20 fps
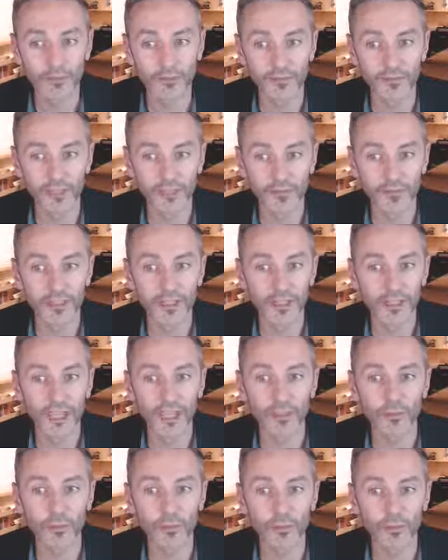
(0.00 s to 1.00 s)
In fact,
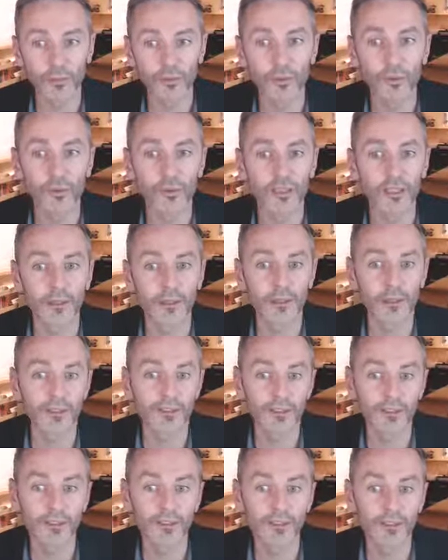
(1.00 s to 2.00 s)
as we got talking about
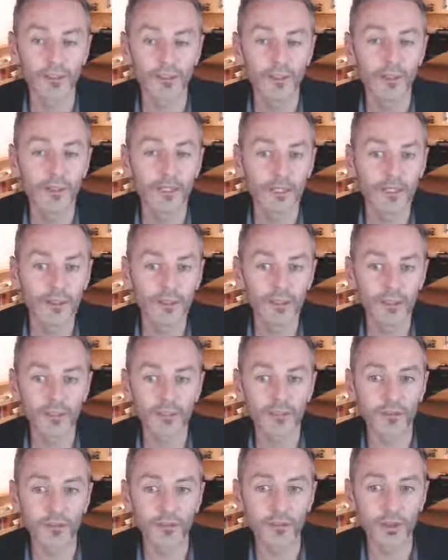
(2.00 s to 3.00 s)
the
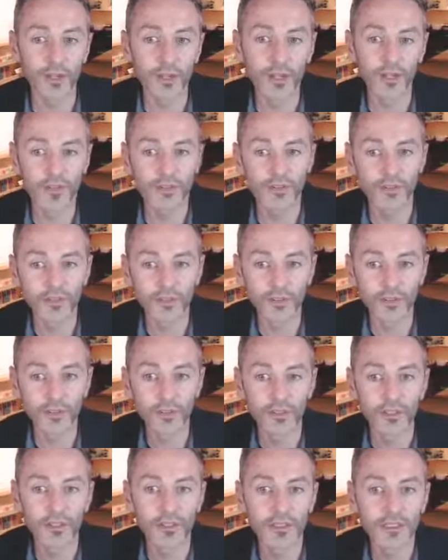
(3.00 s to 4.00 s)
different parts of
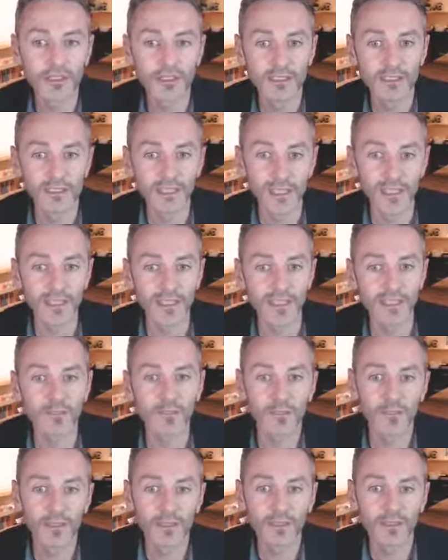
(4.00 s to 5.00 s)
her day
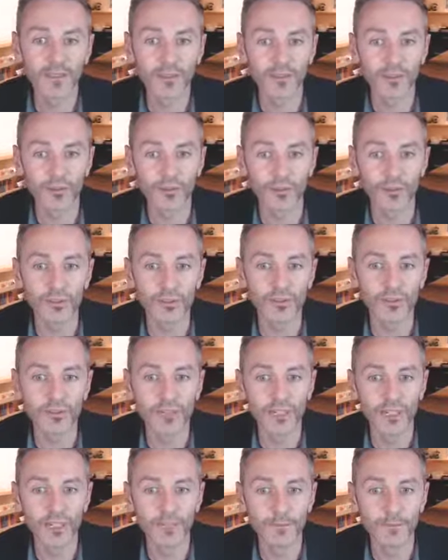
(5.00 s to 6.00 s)
that would
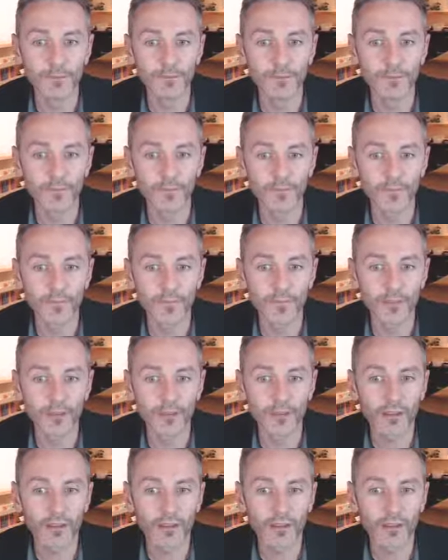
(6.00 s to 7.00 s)

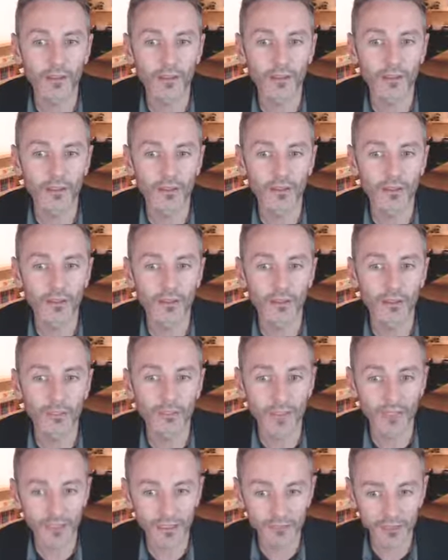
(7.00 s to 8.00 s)
that could
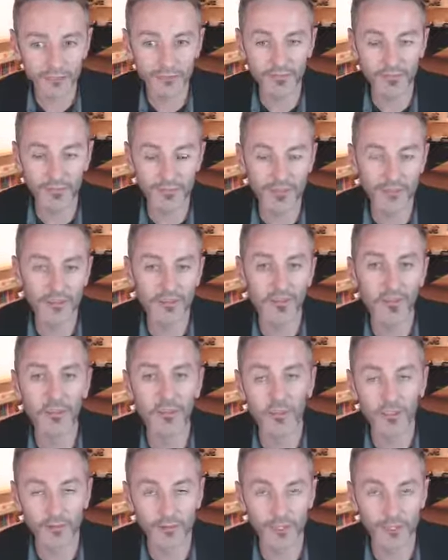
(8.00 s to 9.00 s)
make a difference,
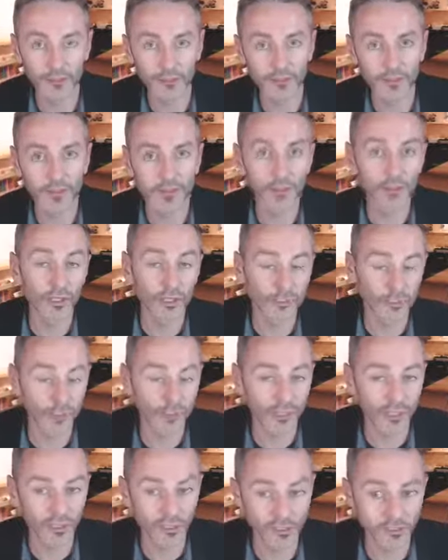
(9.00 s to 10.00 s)
that the treatment could
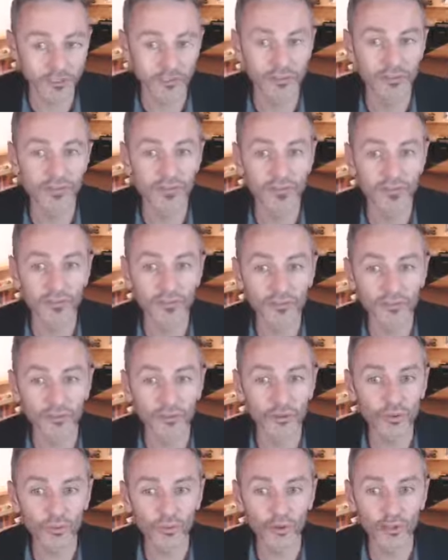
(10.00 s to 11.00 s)
make a difference to, the
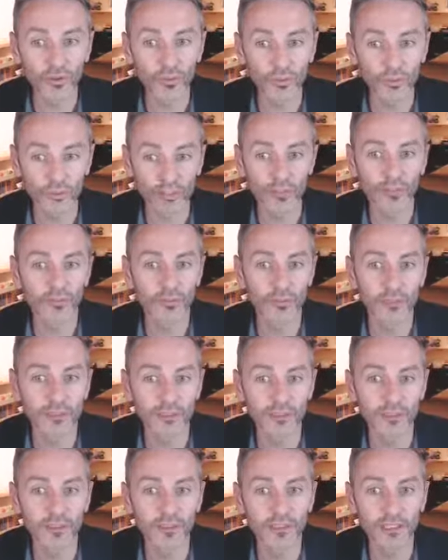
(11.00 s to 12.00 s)
school run was
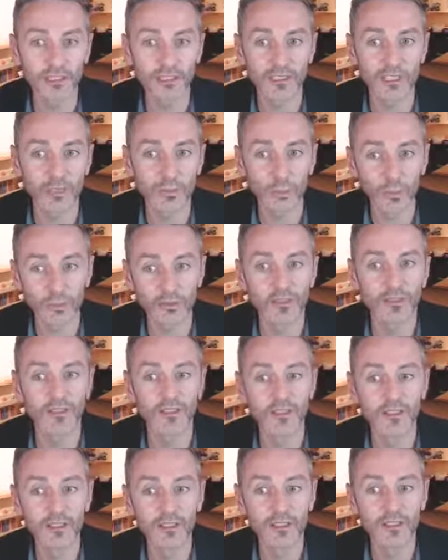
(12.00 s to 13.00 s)
ultimately the thing she wanted
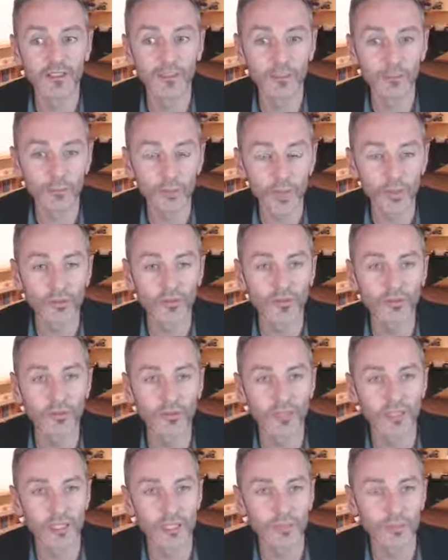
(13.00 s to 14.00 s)
the most
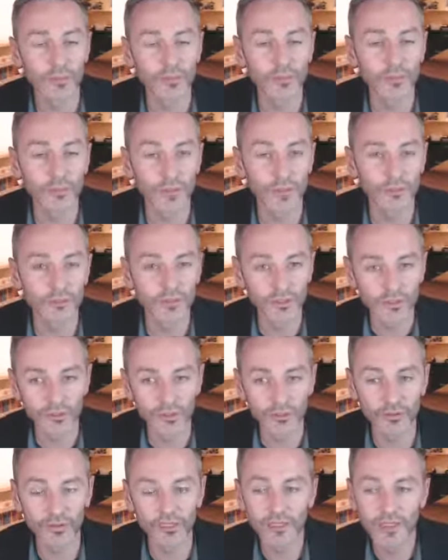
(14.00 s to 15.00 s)
to be able to
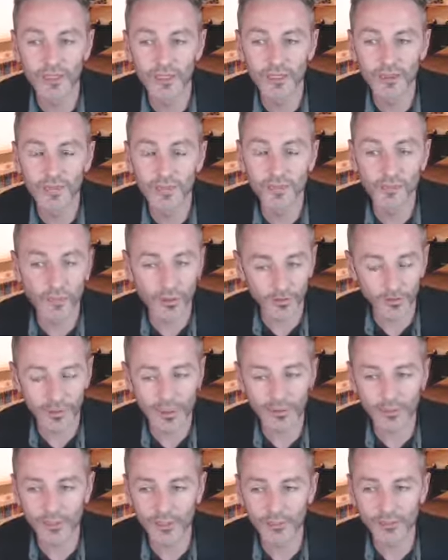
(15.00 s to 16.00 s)
do. But it may
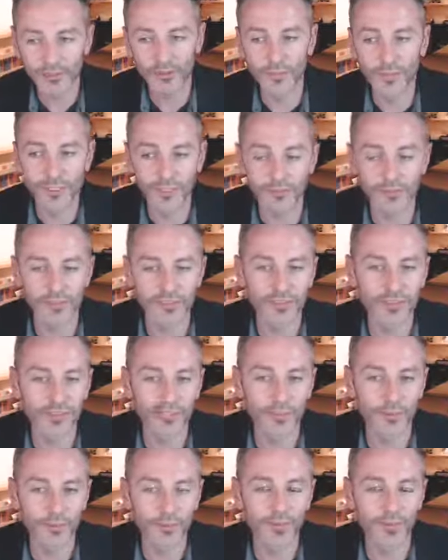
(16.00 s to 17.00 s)
have been big of a
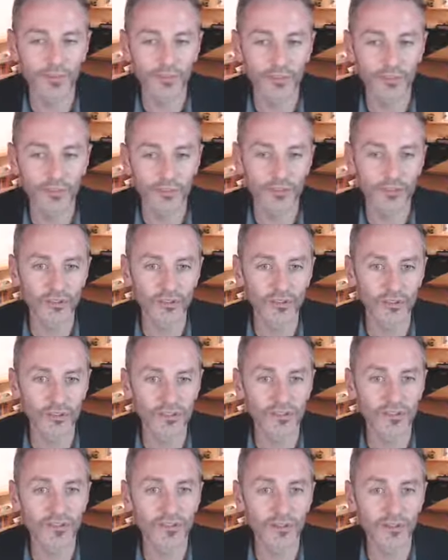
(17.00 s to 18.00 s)
step for her to go straight
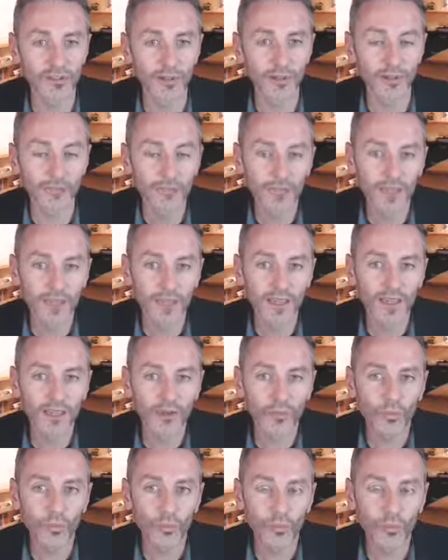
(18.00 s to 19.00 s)
into. But
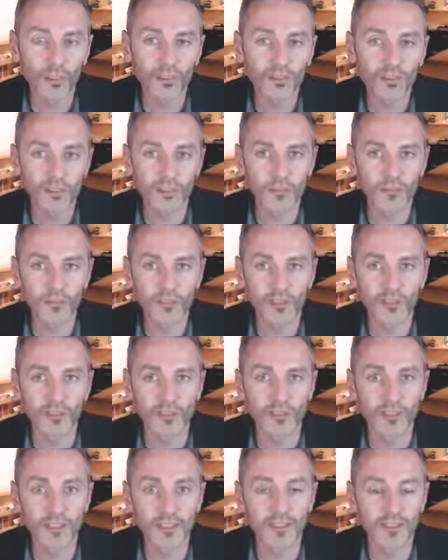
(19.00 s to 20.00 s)
when someone first
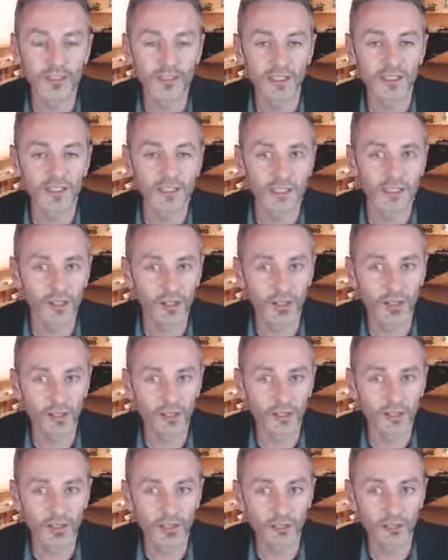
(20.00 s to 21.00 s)
presents and they say, I've
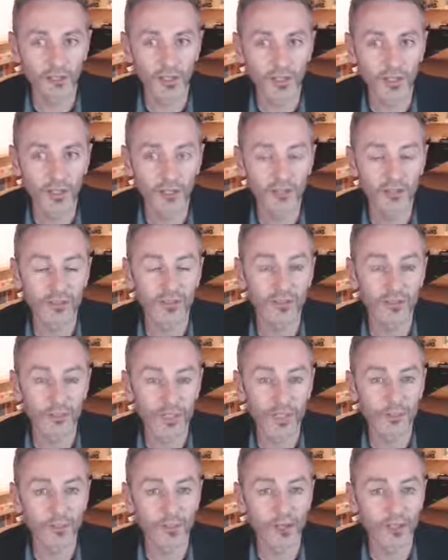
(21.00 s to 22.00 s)
got a dip in my nose, if you
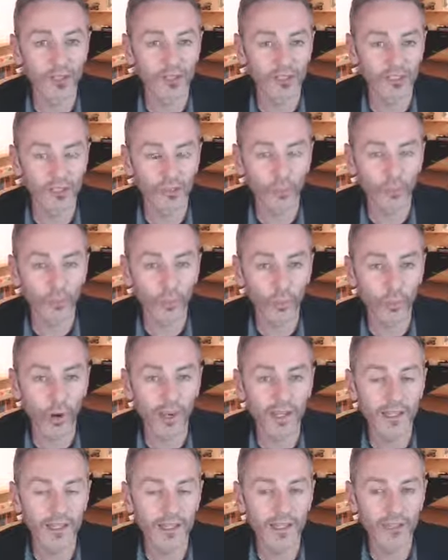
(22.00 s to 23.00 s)
keep asking
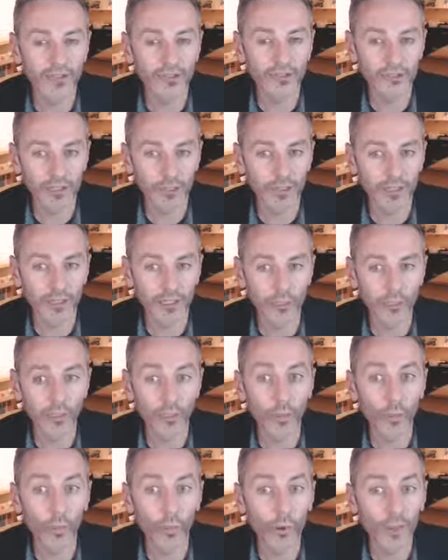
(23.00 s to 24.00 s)
why that's troubling them
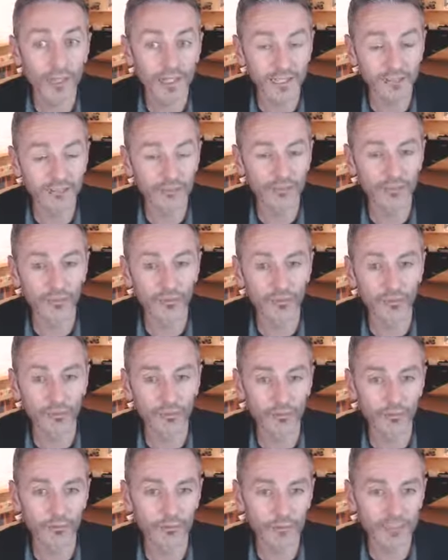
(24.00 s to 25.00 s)
and when it's troubling
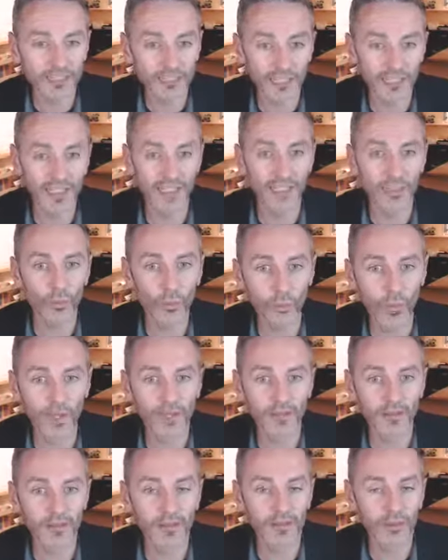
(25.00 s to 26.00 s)
them, particularly
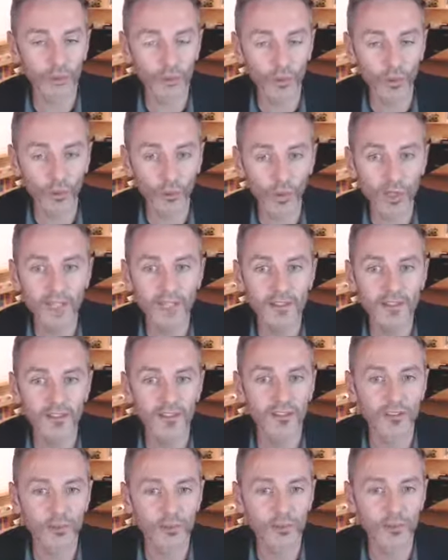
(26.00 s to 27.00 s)
when. So when is
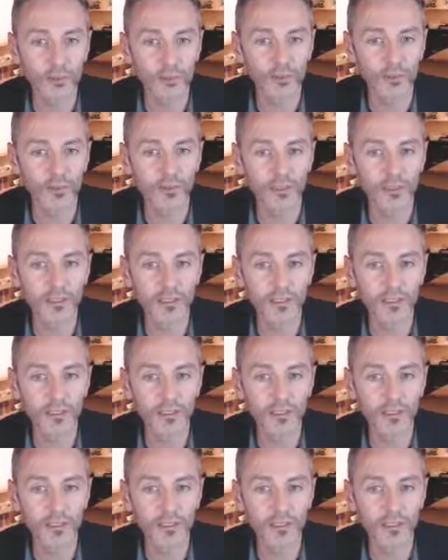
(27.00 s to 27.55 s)
this problem?